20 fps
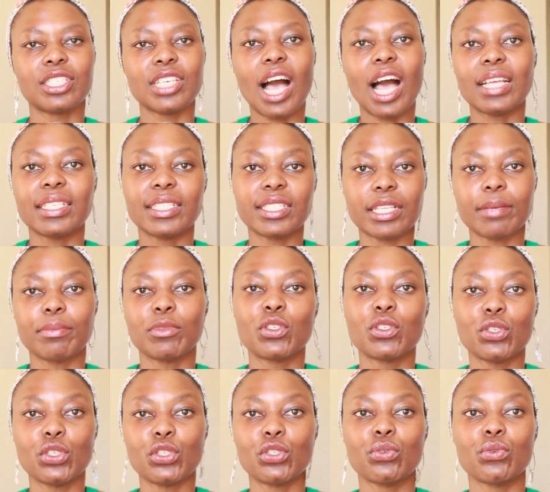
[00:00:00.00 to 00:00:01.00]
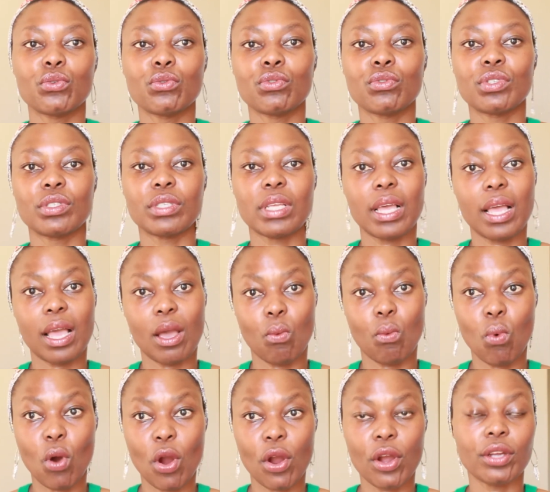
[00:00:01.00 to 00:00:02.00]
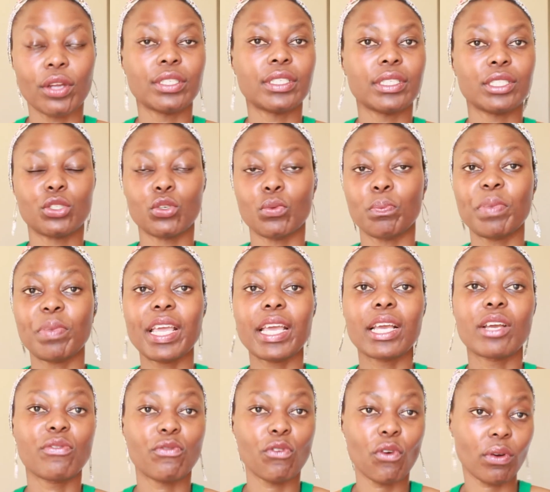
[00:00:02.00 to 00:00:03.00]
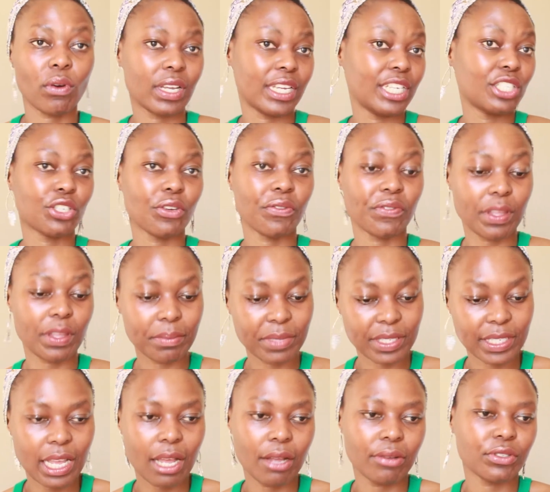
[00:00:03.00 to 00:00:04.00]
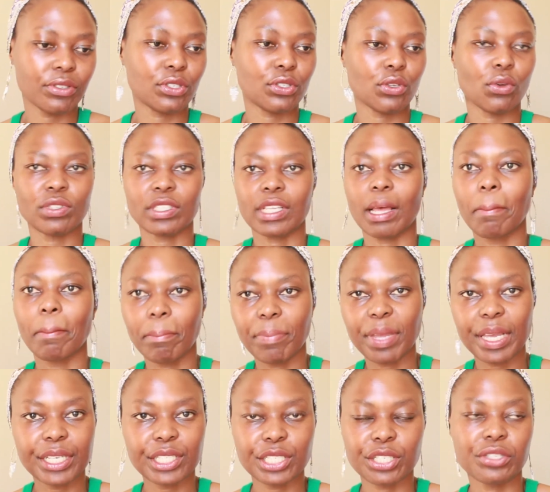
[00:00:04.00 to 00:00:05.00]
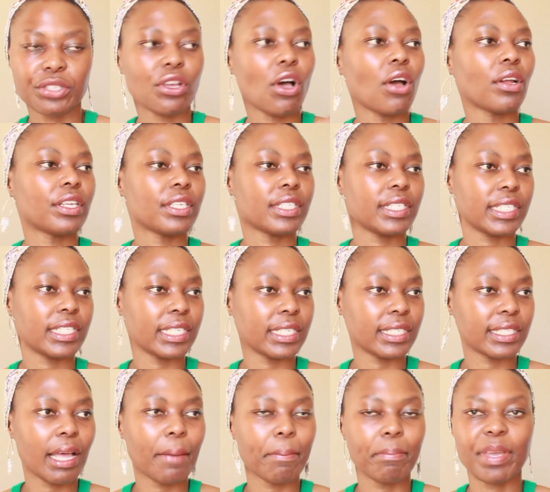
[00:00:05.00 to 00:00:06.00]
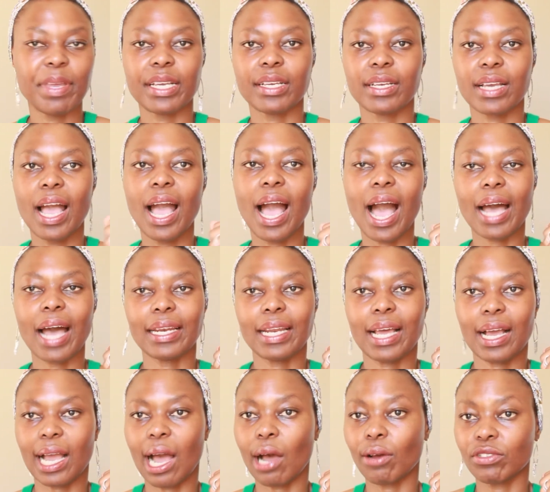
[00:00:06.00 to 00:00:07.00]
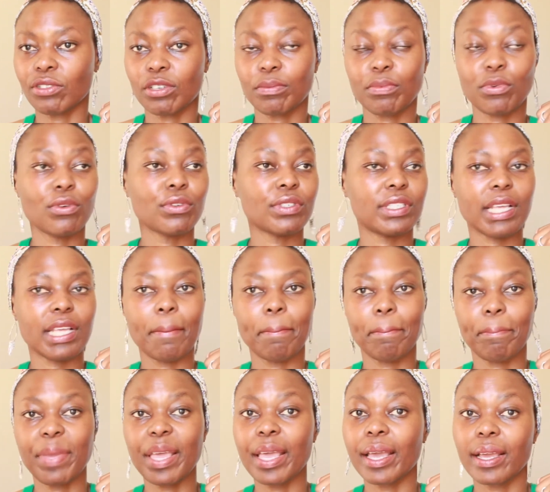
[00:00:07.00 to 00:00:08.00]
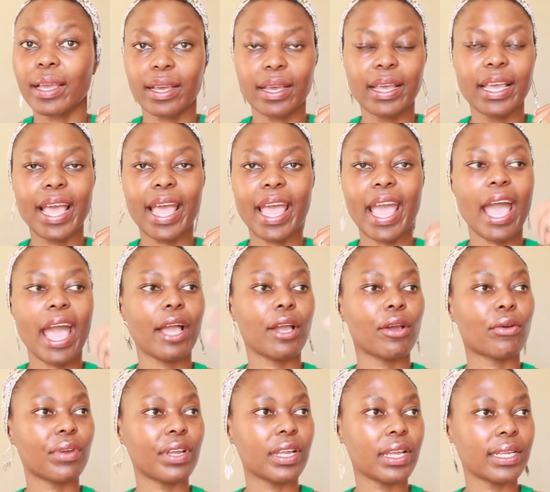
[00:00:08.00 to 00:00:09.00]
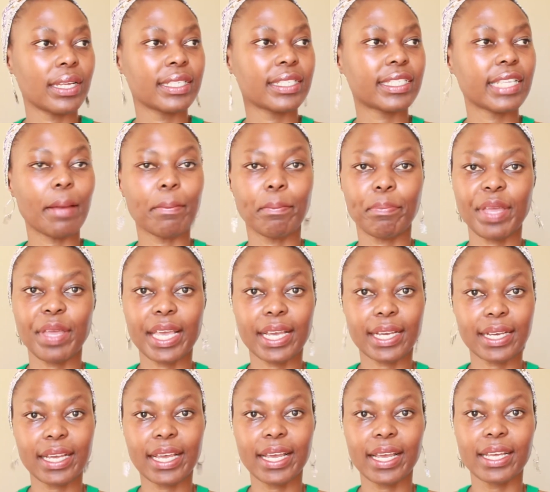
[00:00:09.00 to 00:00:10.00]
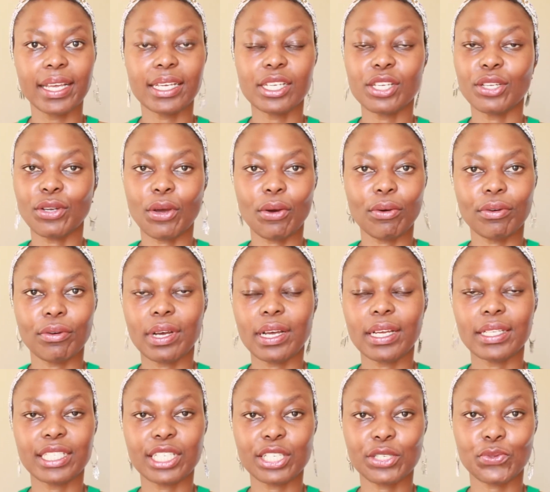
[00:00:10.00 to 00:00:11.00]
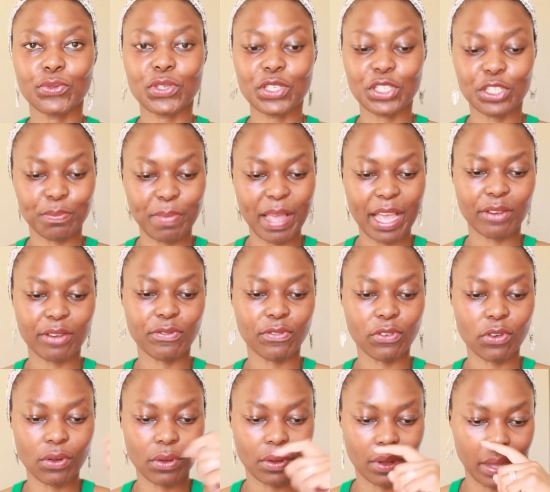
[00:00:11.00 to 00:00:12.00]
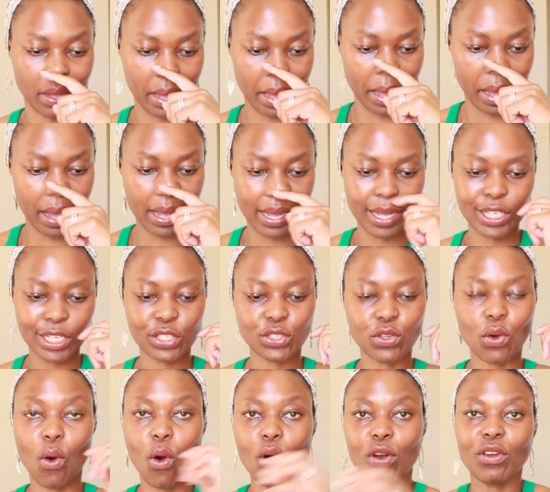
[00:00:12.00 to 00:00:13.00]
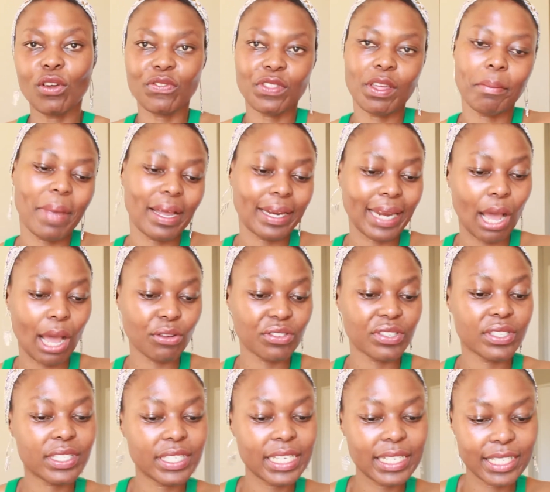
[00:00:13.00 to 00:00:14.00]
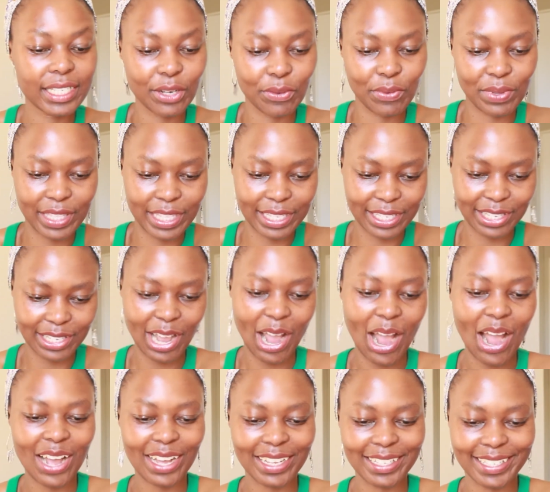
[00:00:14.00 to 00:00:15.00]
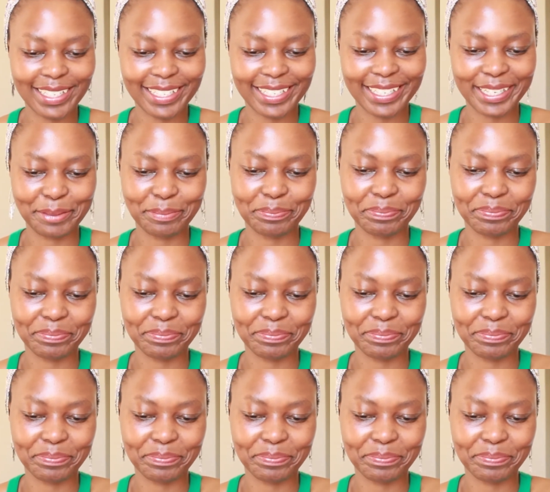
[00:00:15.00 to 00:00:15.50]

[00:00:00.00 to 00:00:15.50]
asks them to choose a word to pick for each of themselves. So some pick dishonesty, some pick unaccountable, some pick angry, some pick disrespectful. So all of them are now sitting with these cards,